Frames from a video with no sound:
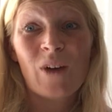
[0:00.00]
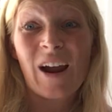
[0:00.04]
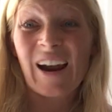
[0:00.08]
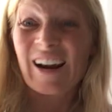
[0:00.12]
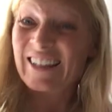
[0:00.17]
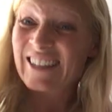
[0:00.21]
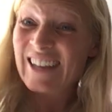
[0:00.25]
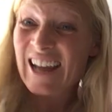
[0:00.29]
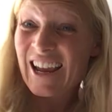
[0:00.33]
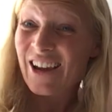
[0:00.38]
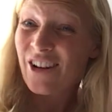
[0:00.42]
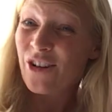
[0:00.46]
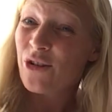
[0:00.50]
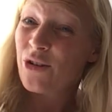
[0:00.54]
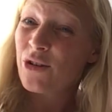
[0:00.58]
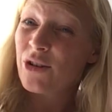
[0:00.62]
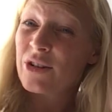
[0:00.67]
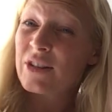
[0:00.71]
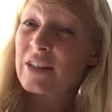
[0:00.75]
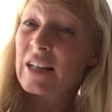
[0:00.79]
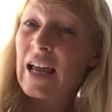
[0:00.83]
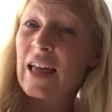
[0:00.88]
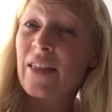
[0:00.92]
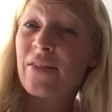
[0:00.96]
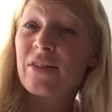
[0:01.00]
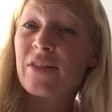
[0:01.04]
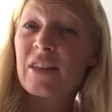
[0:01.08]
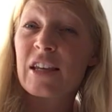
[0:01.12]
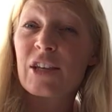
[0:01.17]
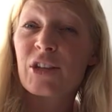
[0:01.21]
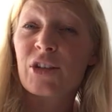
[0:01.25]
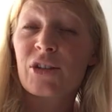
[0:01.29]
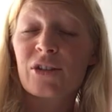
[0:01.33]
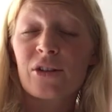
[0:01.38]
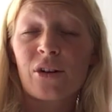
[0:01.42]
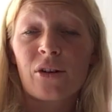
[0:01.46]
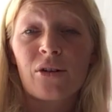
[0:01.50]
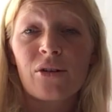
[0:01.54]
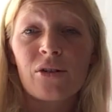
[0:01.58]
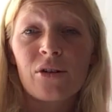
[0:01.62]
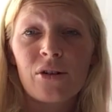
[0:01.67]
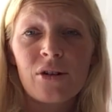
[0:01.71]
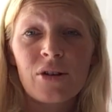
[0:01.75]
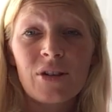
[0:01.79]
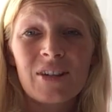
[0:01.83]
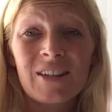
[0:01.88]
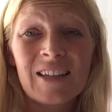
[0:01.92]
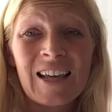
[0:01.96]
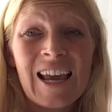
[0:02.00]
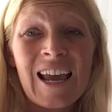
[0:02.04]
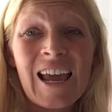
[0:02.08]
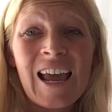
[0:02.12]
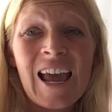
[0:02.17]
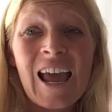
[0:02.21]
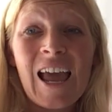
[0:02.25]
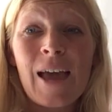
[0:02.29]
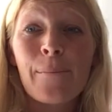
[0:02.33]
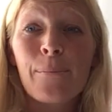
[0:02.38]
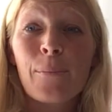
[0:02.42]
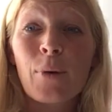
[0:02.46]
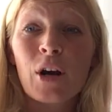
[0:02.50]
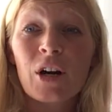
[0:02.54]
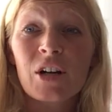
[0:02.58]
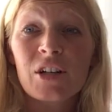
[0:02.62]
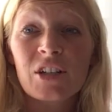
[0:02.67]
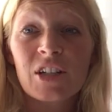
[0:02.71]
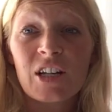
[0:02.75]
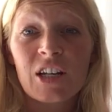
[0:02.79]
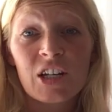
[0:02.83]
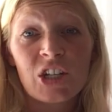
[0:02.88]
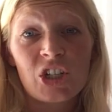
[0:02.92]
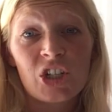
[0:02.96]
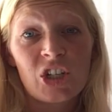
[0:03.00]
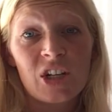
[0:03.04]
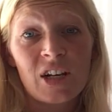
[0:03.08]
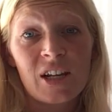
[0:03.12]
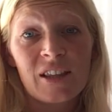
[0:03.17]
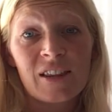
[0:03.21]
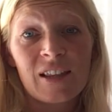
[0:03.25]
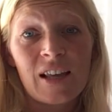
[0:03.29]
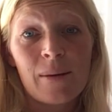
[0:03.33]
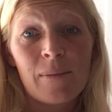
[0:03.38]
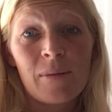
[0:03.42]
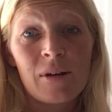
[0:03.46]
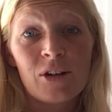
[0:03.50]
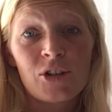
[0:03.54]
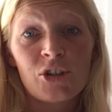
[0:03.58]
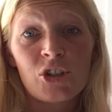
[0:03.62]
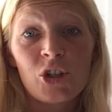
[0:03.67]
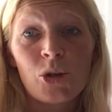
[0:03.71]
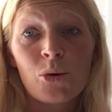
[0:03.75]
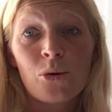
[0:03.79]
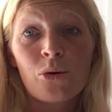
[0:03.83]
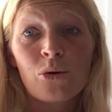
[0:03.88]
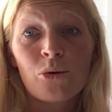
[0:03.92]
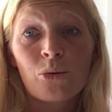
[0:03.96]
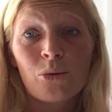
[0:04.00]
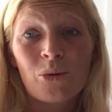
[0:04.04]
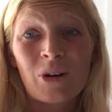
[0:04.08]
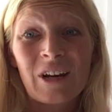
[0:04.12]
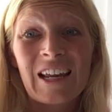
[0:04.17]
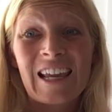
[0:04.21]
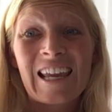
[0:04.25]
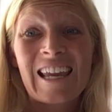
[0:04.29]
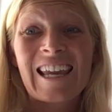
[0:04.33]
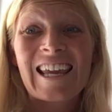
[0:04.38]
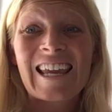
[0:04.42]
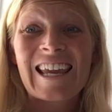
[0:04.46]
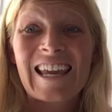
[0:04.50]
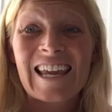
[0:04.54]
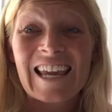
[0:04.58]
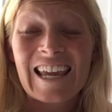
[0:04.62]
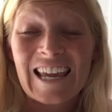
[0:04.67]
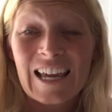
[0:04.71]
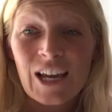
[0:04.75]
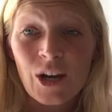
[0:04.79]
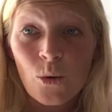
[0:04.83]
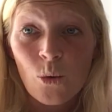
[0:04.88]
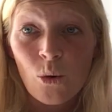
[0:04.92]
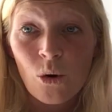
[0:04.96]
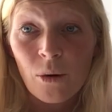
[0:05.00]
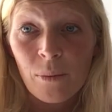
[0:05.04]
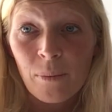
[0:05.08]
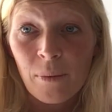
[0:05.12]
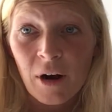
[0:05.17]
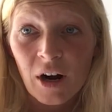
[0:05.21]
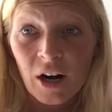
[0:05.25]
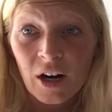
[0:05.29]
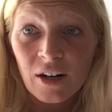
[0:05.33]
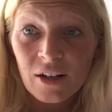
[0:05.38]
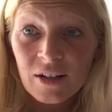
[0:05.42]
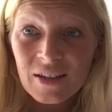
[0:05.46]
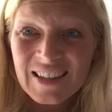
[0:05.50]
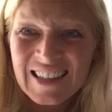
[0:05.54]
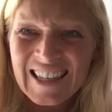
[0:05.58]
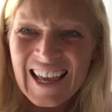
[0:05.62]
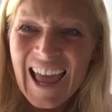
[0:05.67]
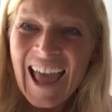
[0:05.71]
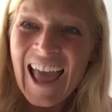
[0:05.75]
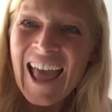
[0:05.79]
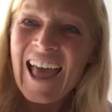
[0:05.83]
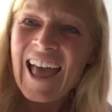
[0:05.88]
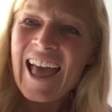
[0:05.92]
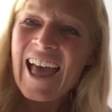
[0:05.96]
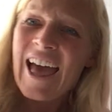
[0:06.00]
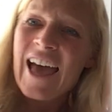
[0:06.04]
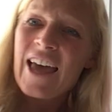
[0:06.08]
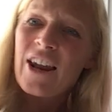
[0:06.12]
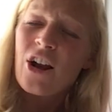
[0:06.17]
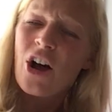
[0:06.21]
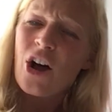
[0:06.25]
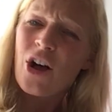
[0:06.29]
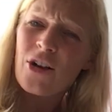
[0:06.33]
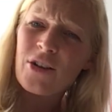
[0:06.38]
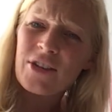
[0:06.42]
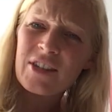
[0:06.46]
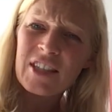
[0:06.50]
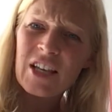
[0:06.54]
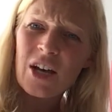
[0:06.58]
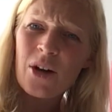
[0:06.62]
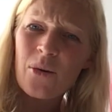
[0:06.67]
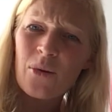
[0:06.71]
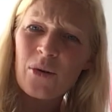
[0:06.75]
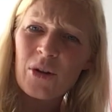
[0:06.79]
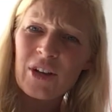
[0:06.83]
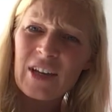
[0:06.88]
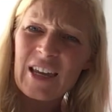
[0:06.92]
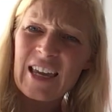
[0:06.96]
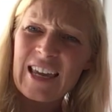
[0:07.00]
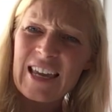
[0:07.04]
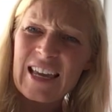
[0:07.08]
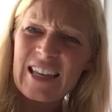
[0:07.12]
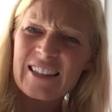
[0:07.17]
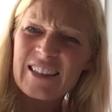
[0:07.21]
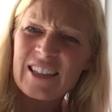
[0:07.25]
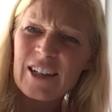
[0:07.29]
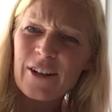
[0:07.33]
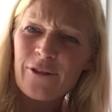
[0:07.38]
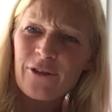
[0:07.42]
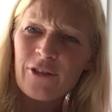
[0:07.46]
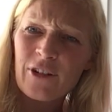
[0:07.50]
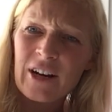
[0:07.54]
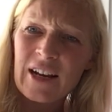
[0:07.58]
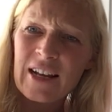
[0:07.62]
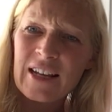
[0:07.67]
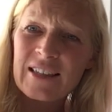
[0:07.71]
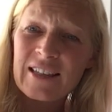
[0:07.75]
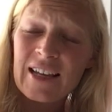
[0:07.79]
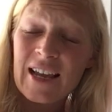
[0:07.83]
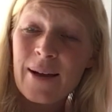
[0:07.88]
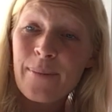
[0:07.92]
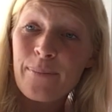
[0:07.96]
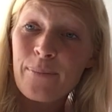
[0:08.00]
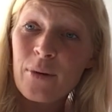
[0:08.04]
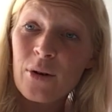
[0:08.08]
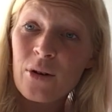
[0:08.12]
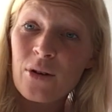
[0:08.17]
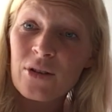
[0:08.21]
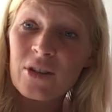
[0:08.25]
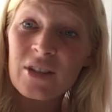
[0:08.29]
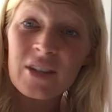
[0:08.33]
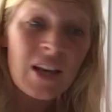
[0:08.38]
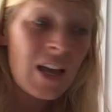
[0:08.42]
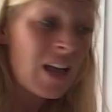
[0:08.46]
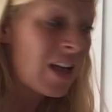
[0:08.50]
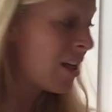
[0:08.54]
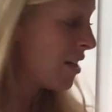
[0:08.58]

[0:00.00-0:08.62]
rectangles and these circles, and partitioning them into three equal parts. And also looking at different examples